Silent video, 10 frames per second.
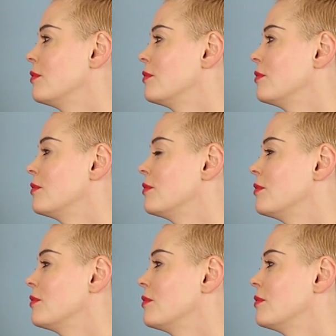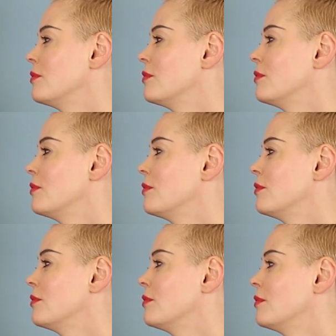
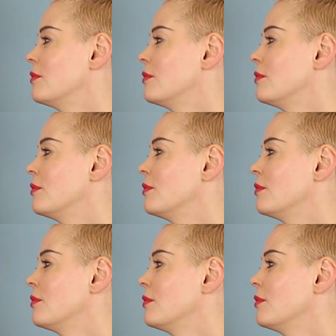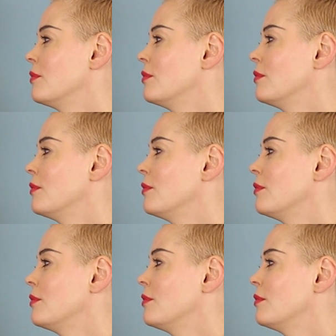
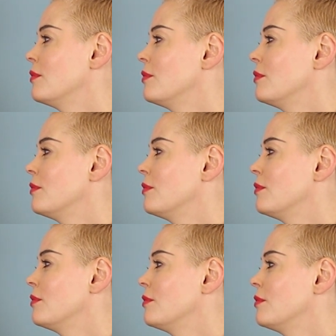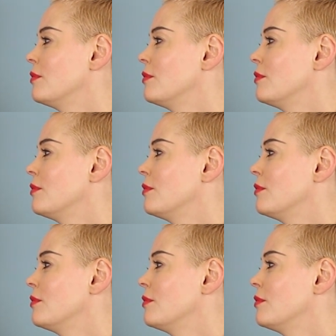This person isn't speaking.